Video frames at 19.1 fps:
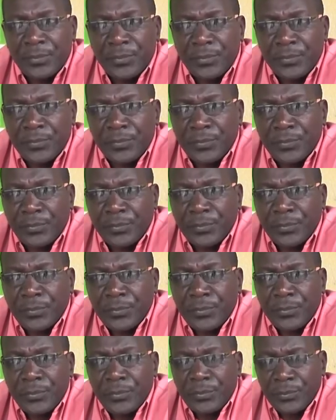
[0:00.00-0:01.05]

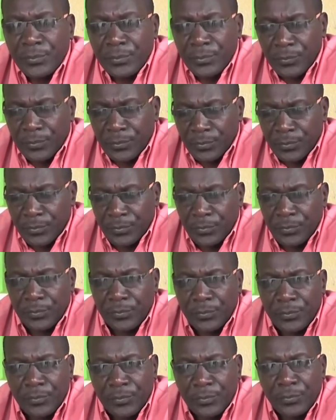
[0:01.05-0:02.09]

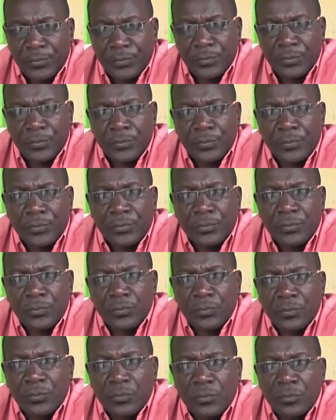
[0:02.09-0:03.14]

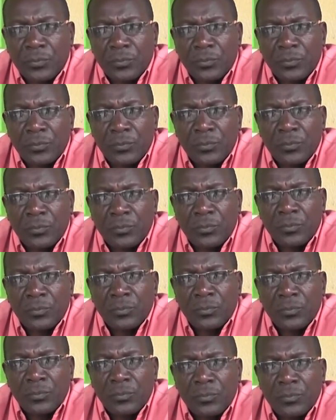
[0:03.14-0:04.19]

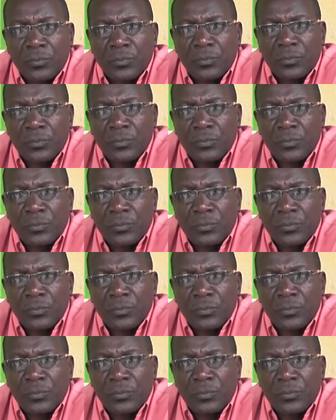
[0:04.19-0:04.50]
No words are spoken by the person on screen.